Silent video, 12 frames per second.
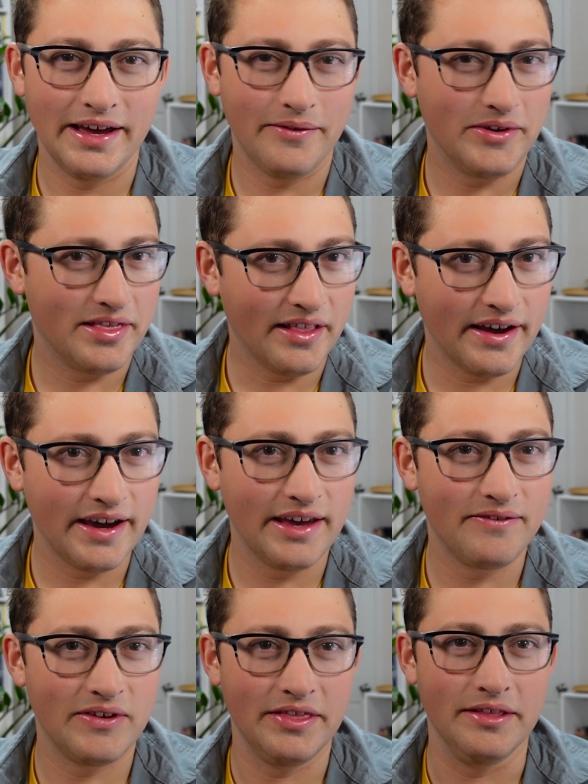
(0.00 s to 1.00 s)
with
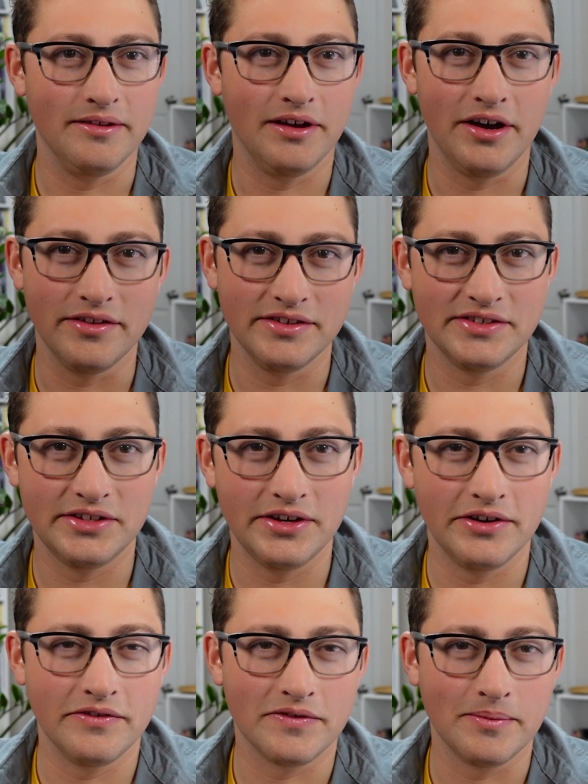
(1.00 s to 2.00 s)
life and all the
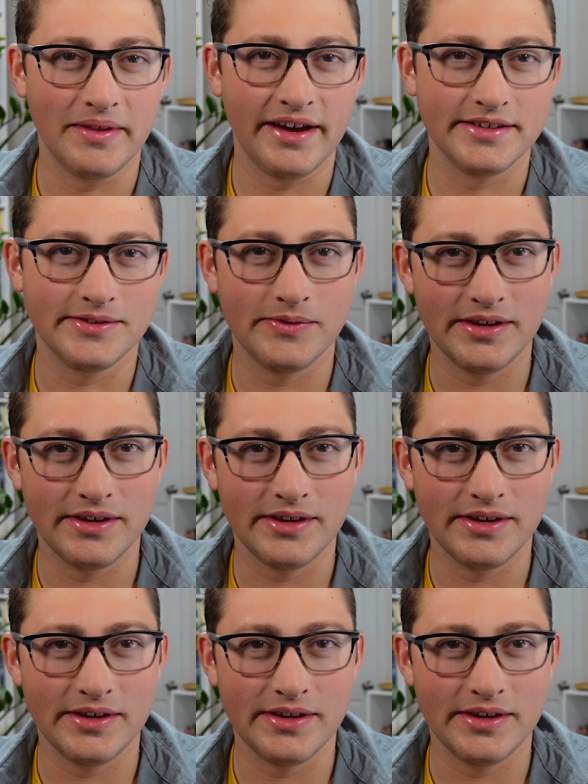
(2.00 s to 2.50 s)
snow from last